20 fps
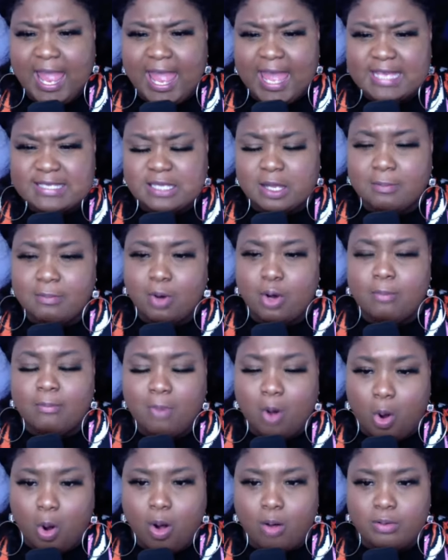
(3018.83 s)
as a
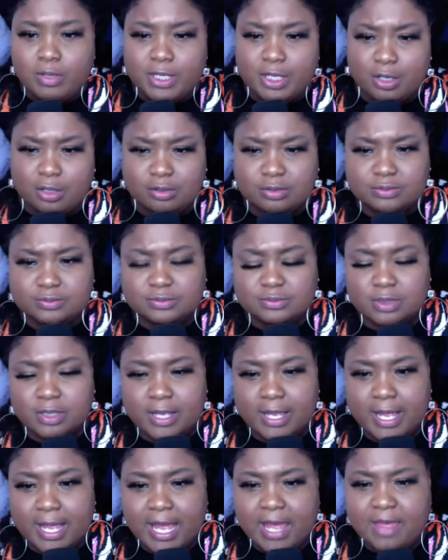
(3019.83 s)
memorial
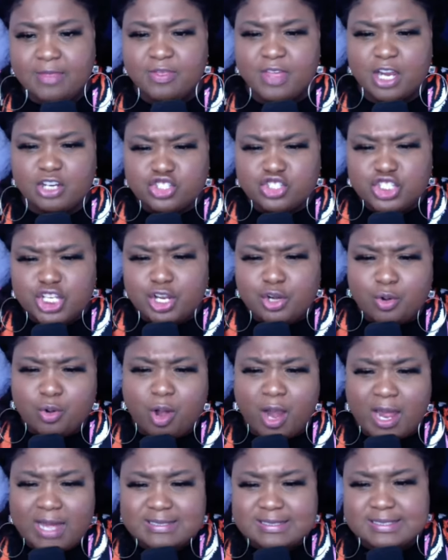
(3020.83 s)
and their
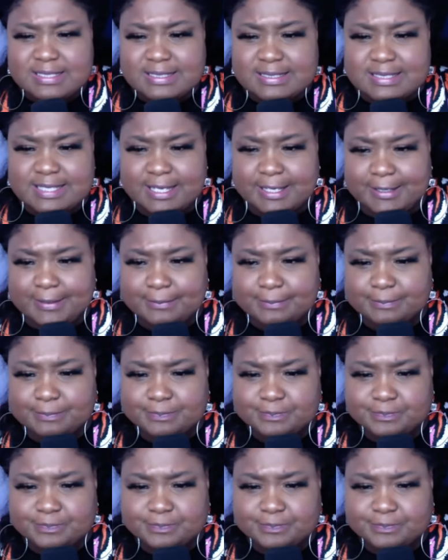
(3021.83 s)
generosity.